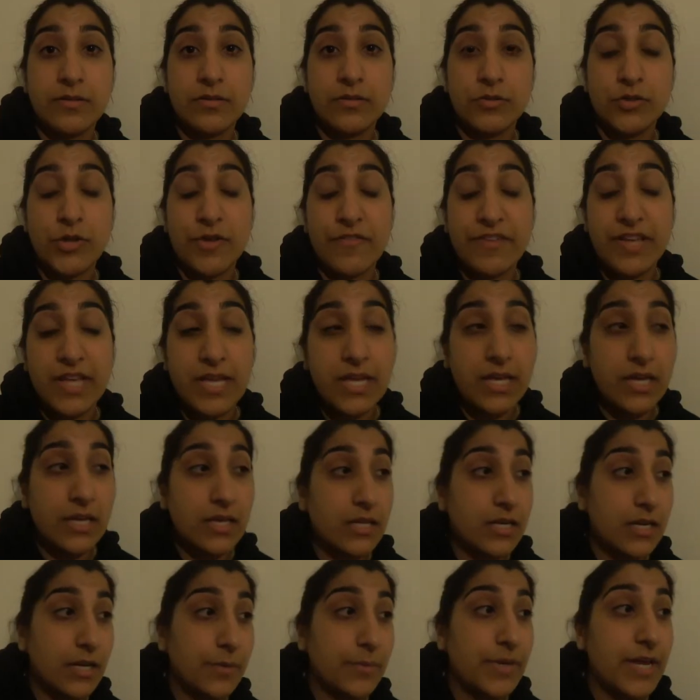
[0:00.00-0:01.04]
So I've
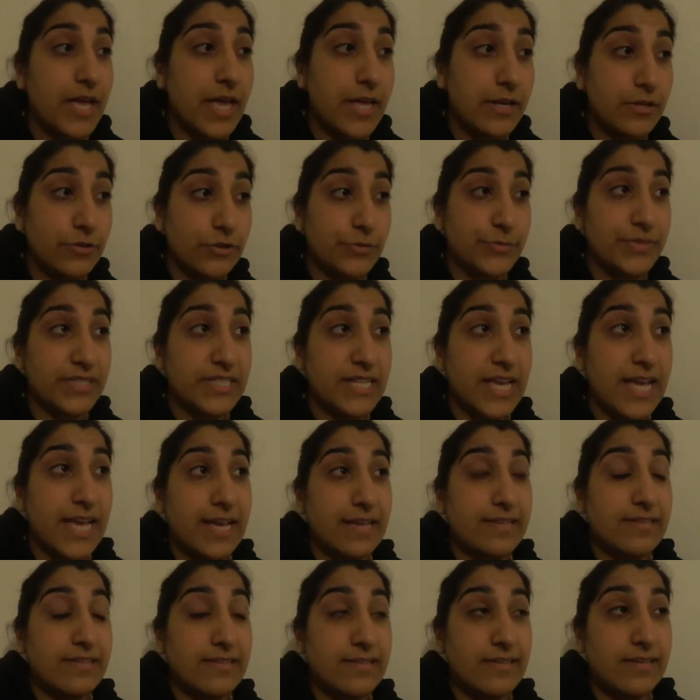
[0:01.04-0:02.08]
eaten and I'm going to head on
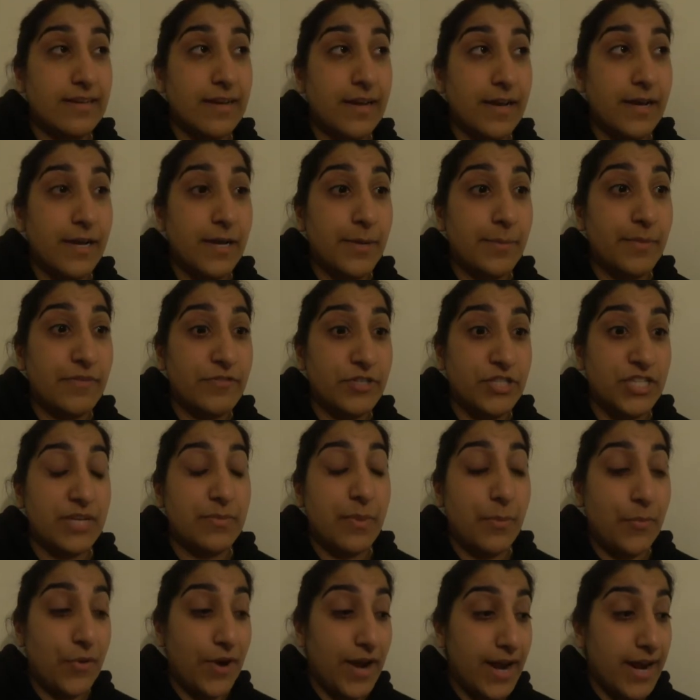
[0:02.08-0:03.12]
upstairs. I've just said
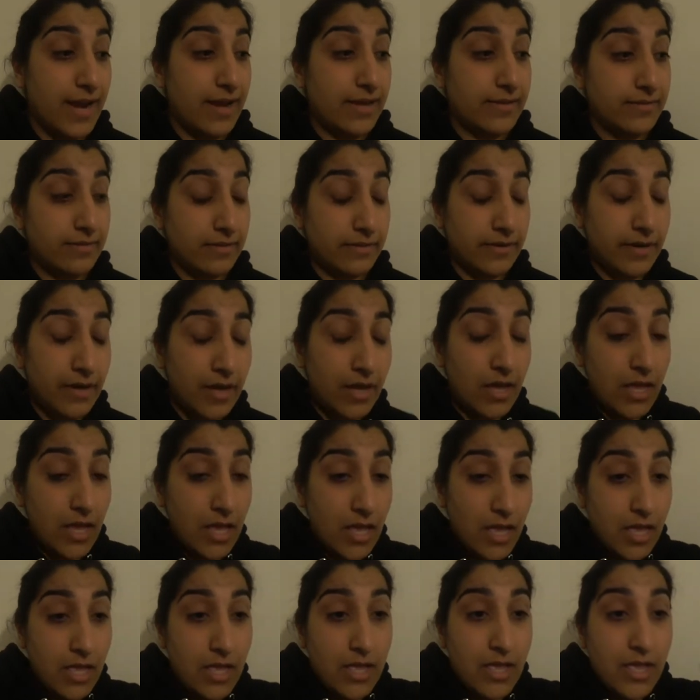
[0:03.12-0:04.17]
my prayers and
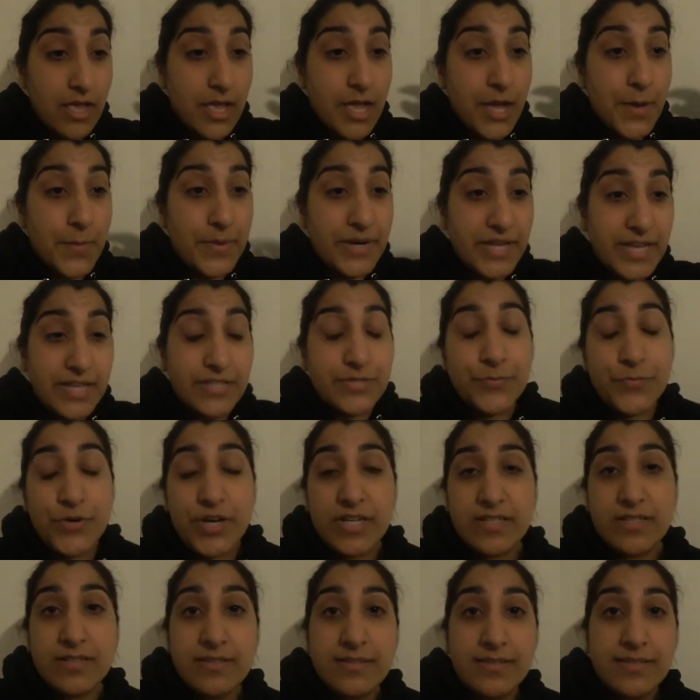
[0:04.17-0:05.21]
I'm going to get some
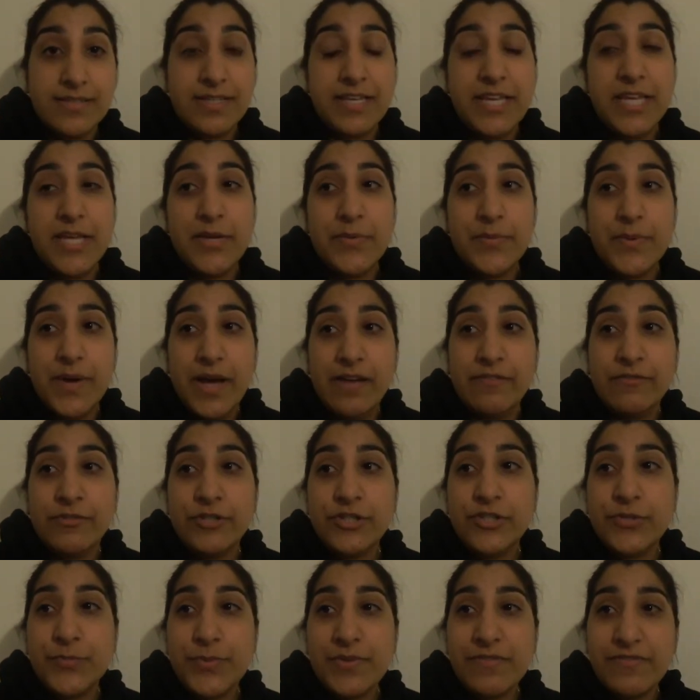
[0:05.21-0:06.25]
rest and sleep. I've
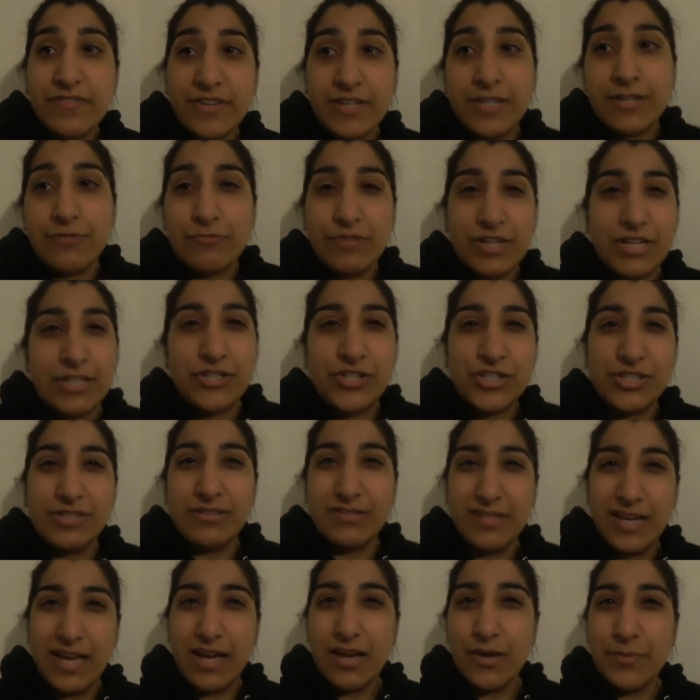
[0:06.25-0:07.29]
just been feeling really
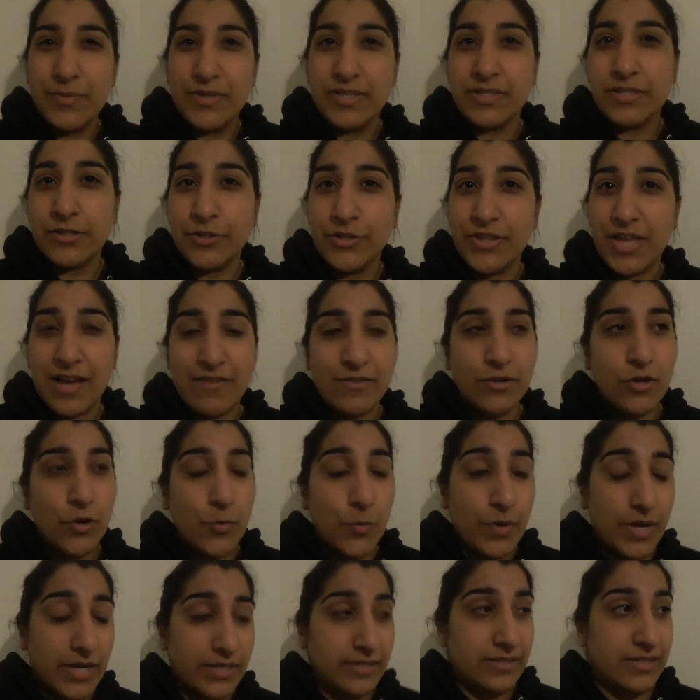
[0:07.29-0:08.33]
chilled out because I know that I haven't got
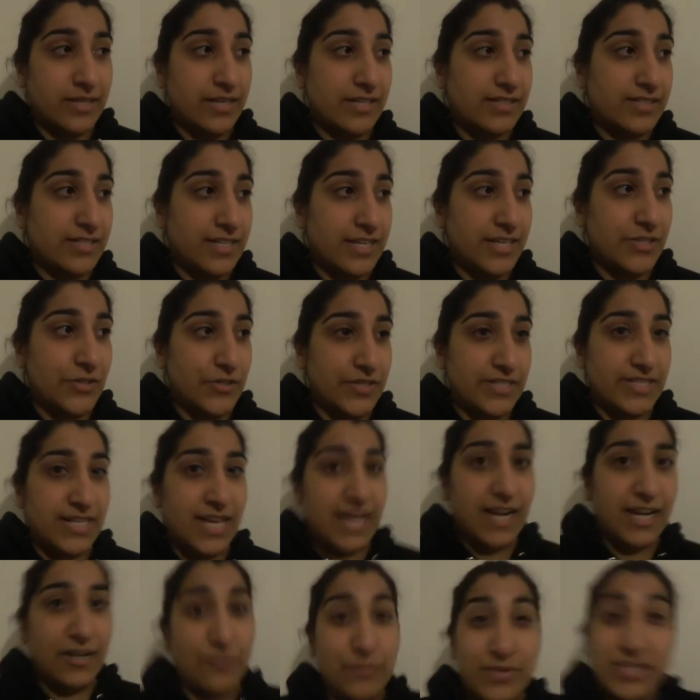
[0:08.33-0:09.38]
work the next day. So it's
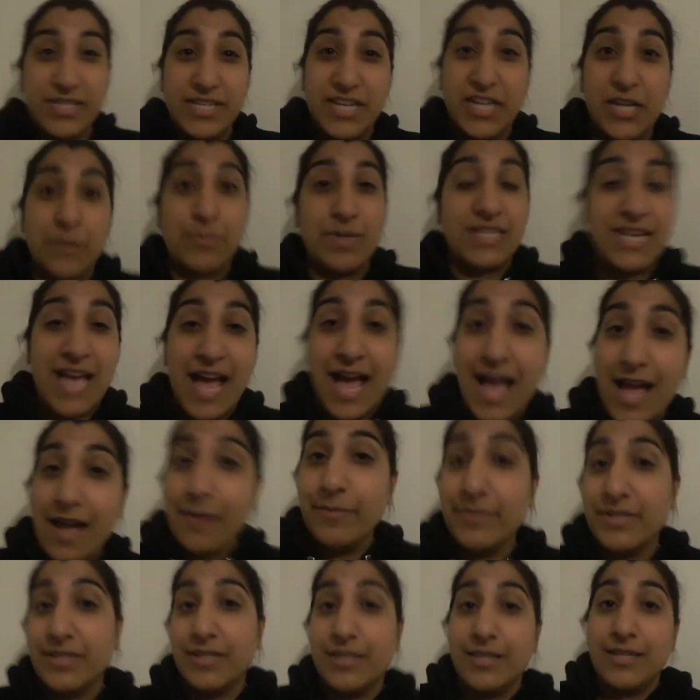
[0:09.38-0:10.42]
like I've been taking my
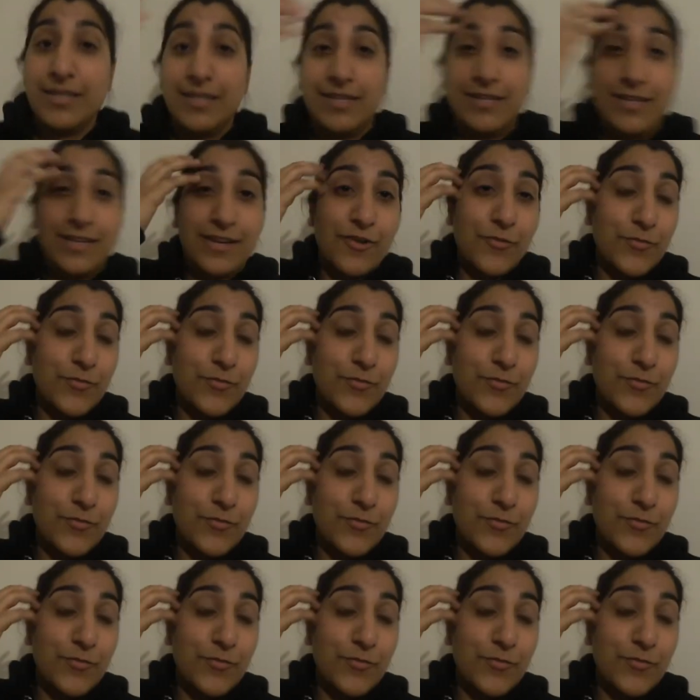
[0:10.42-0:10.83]
time to eat.